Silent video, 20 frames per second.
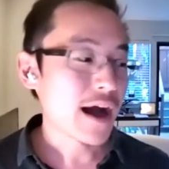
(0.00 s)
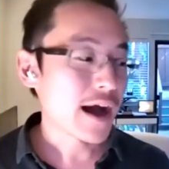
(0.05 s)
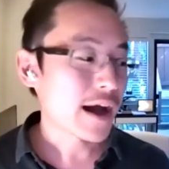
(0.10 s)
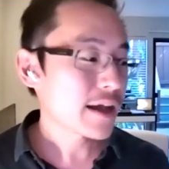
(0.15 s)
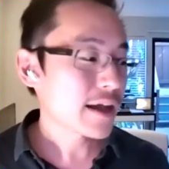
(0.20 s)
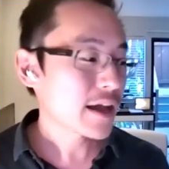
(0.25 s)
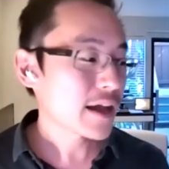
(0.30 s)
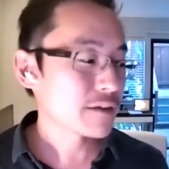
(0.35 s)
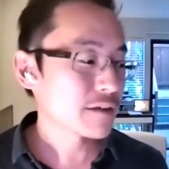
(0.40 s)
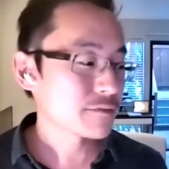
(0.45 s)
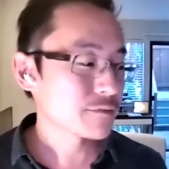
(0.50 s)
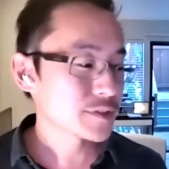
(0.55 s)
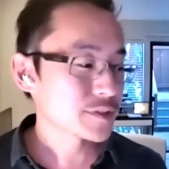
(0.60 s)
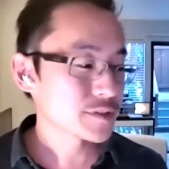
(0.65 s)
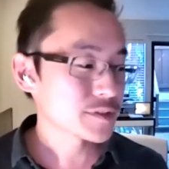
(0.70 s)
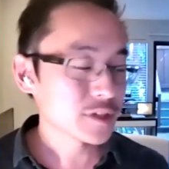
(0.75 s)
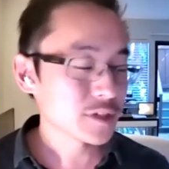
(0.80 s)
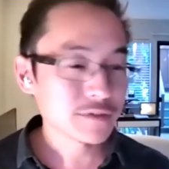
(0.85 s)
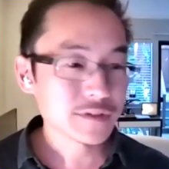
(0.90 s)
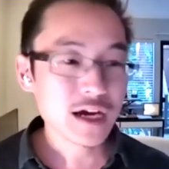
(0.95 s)
I have
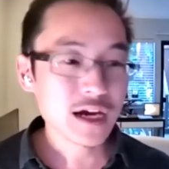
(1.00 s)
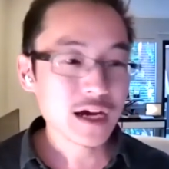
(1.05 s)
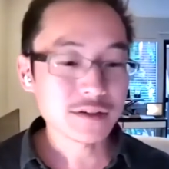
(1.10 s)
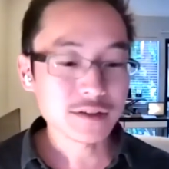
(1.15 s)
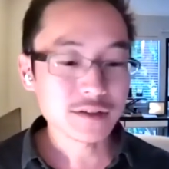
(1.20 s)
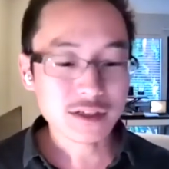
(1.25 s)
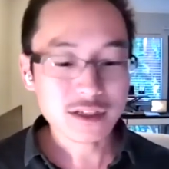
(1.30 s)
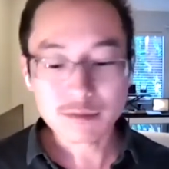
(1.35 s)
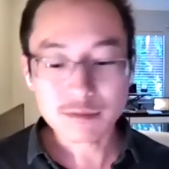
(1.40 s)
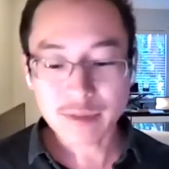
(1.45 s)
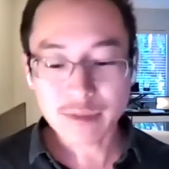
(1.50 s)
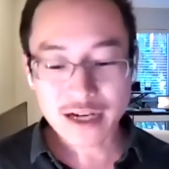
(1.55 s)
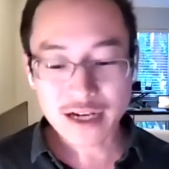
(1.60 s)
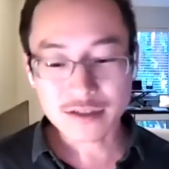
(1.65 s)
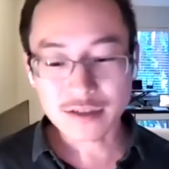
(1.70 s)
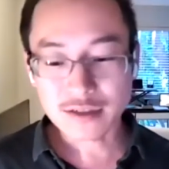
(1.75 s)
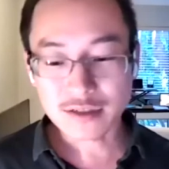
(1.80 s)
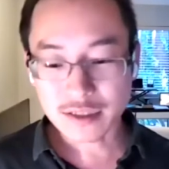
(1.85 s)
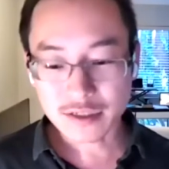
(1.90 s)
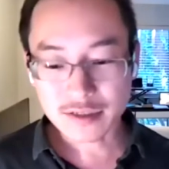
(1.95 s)
served under
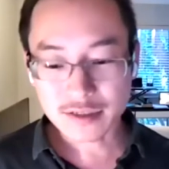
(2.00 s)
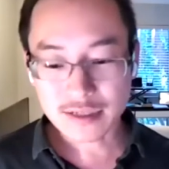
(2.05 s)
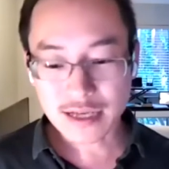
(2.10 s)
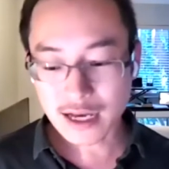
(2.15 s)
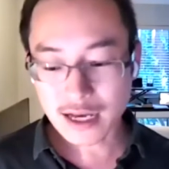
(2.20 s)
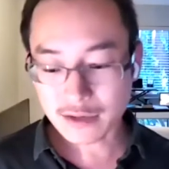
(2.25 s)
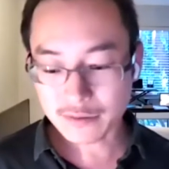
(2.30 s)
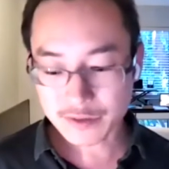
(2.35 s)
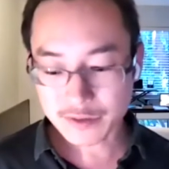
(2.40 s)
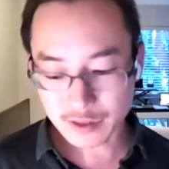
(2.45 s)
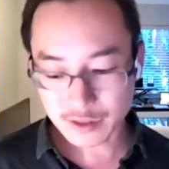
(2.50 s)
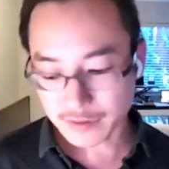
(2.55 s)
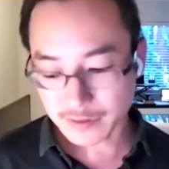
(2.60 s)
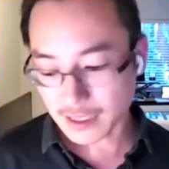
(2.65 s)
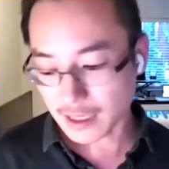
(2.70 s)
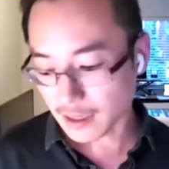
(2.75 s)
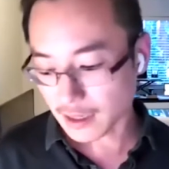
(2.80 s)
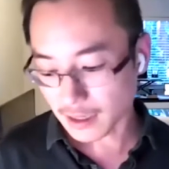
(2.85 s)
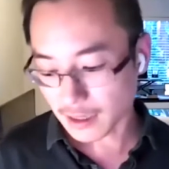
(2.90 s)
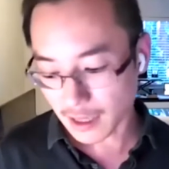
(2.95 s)
compassionate leaders. I have
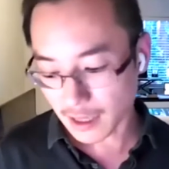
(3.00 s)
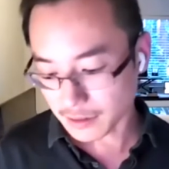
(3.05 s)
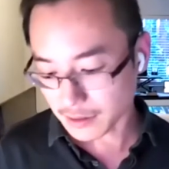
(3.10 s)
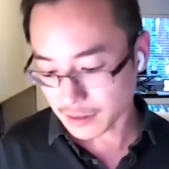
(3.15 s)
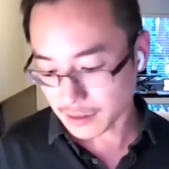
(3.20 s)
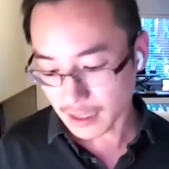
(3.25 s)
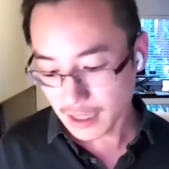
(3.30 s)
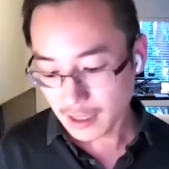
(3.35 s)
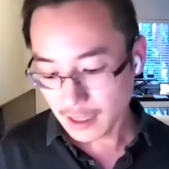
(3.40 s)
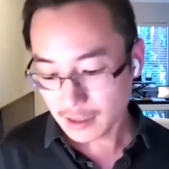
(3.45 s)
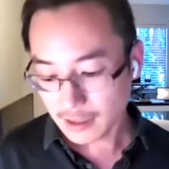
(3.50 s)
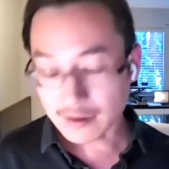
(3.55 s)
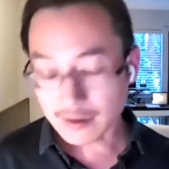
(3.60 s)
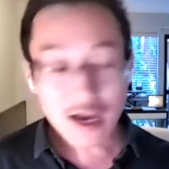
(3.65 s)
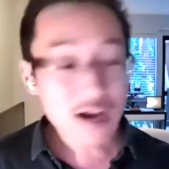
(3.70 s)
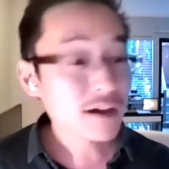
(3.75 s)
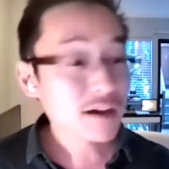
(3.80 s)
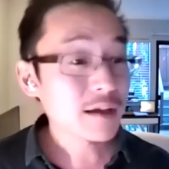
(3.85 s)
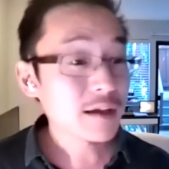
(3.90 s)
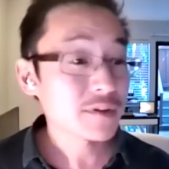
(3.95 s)
served under
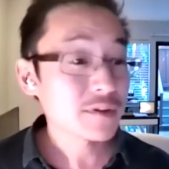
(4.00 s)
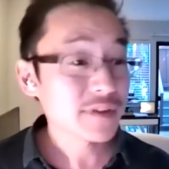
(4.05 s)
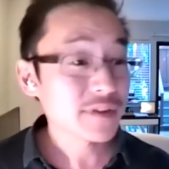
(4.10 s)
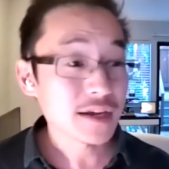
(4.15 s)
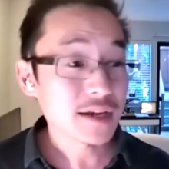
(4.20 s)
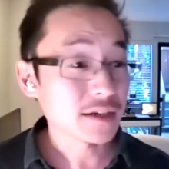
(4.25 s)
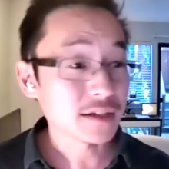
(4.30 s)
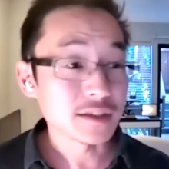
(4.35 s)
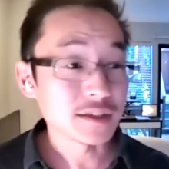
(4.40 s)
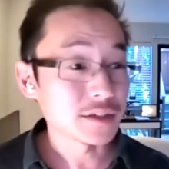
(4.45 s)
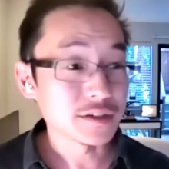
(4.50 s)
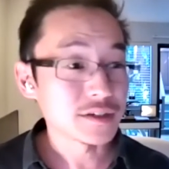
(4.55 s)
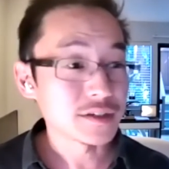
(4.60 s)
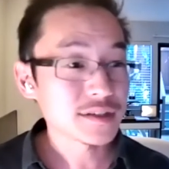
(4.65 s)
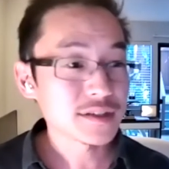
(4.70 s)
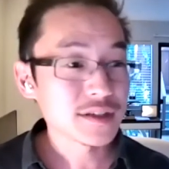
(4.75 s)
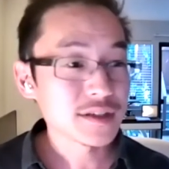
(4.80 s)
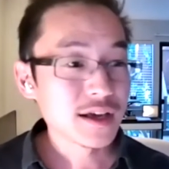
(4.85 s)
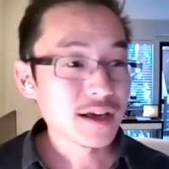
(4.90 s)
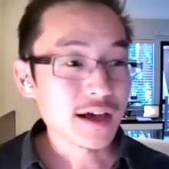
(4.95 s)
non-empathetic
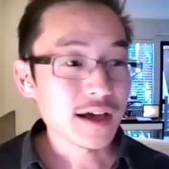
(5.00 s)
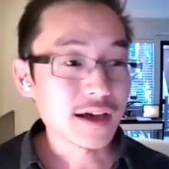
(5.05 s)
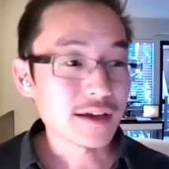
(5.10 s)
leaders.